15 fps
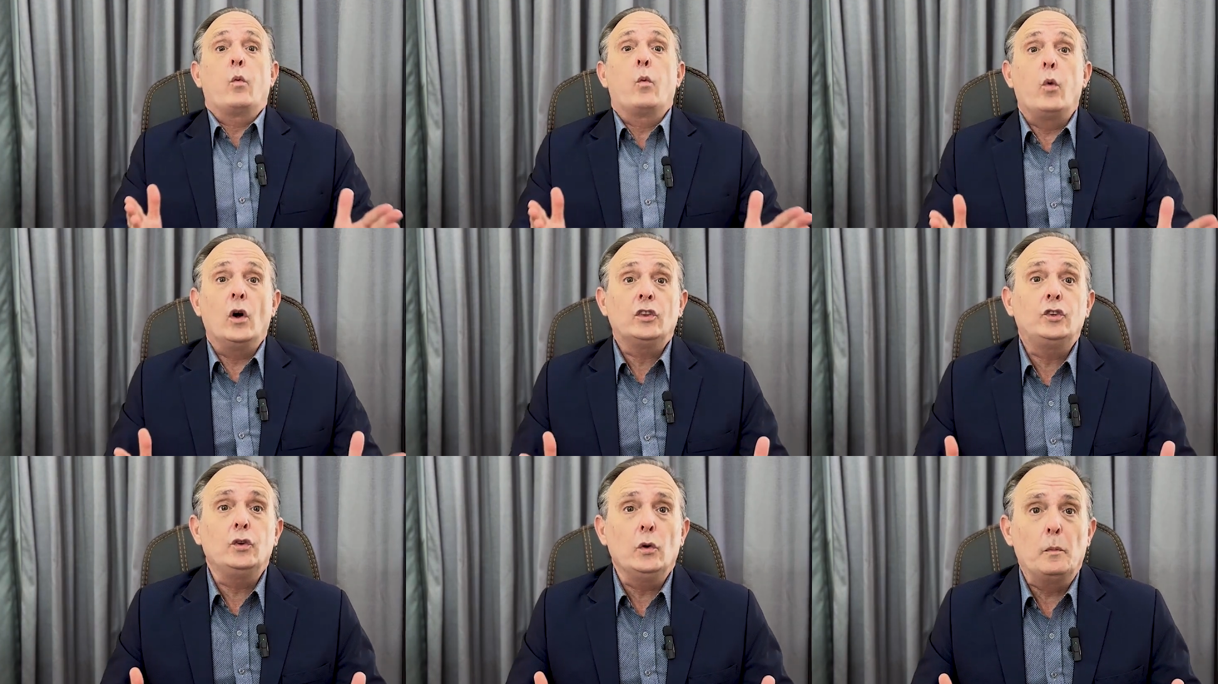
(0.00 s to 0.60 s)

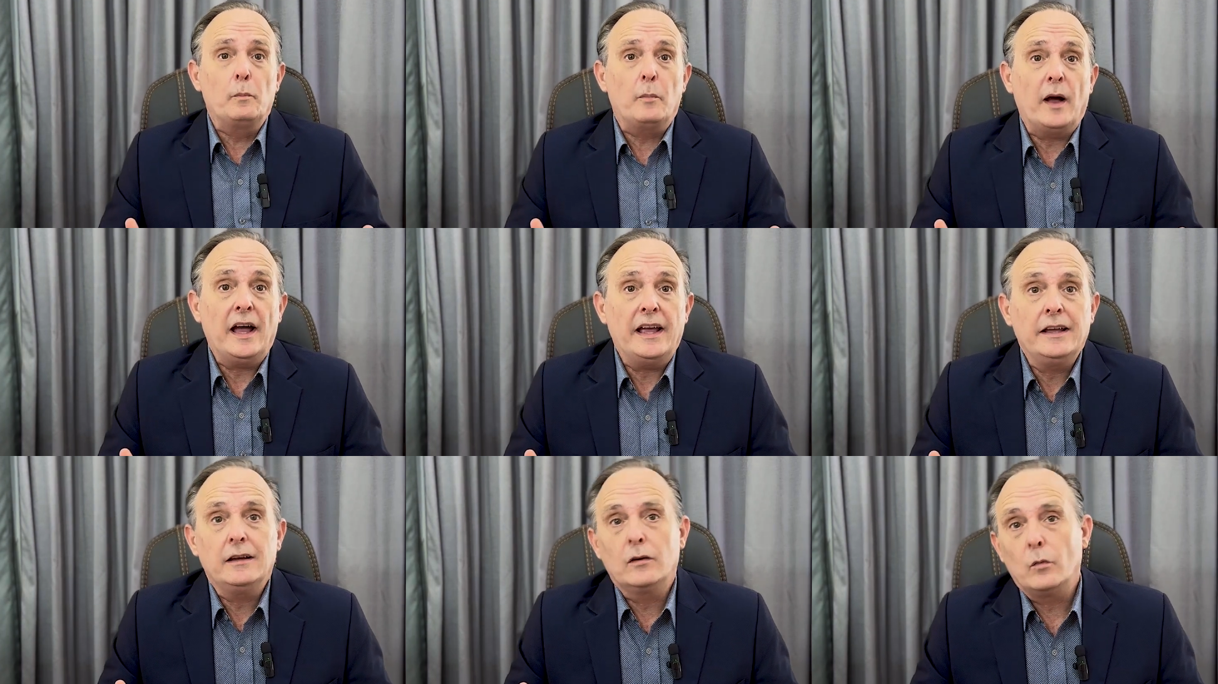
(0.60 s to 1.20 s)
what you'll
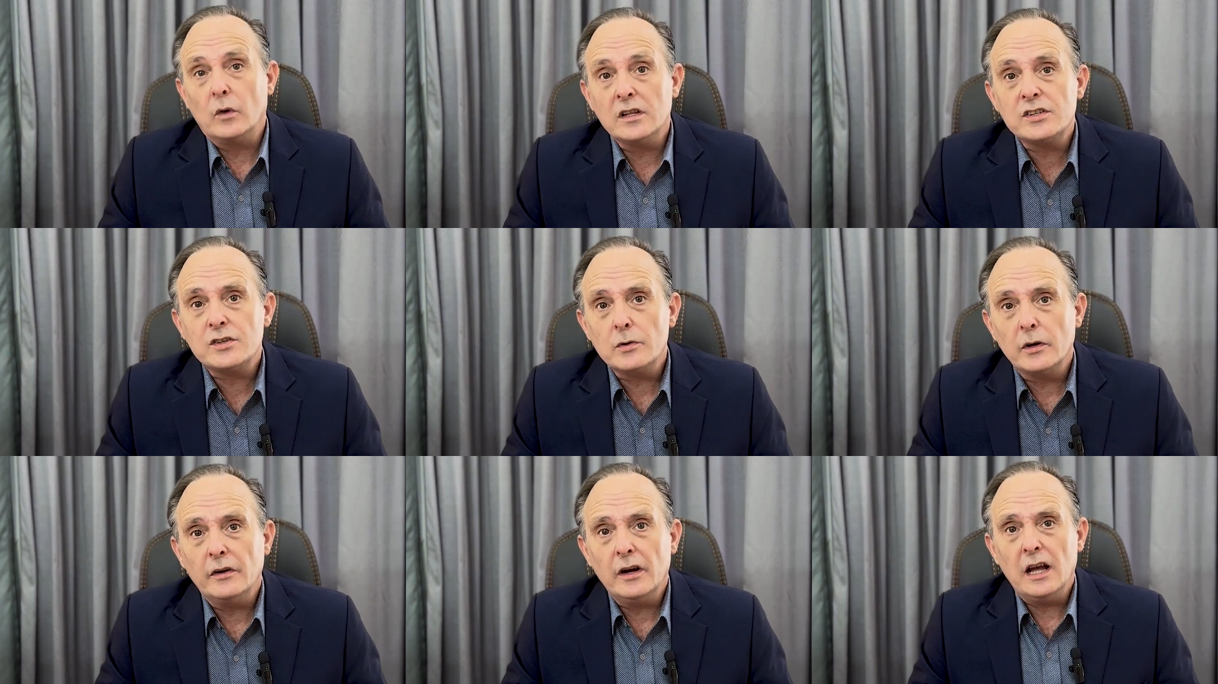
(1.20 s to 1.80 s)
buy once
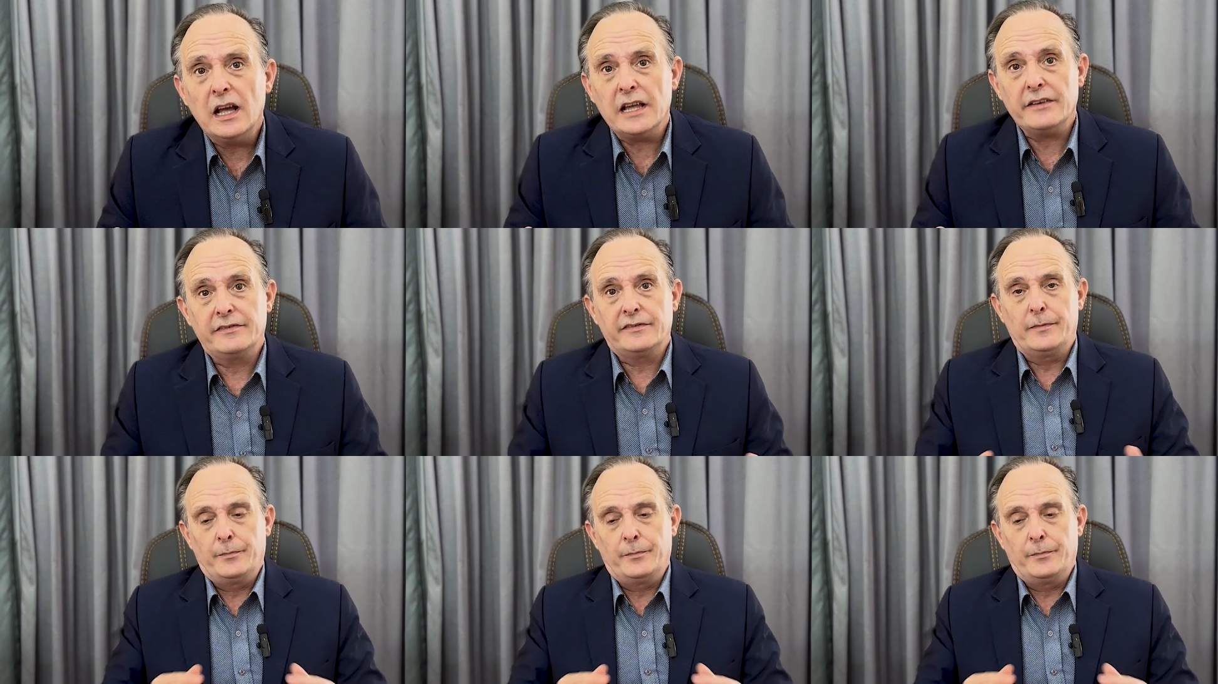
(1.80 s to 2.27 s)
you arrive.